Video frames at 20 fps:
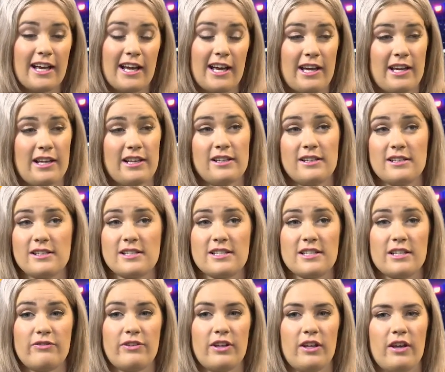and
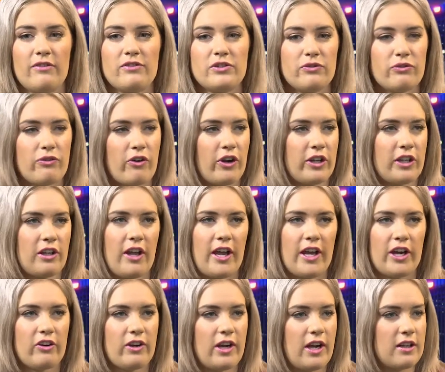if you left your phone
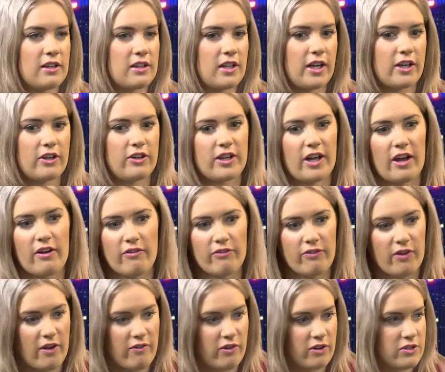lying around, you'd have
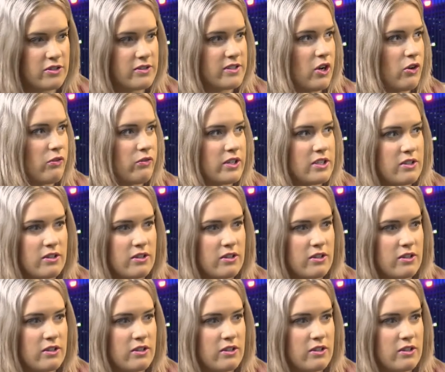500 selfies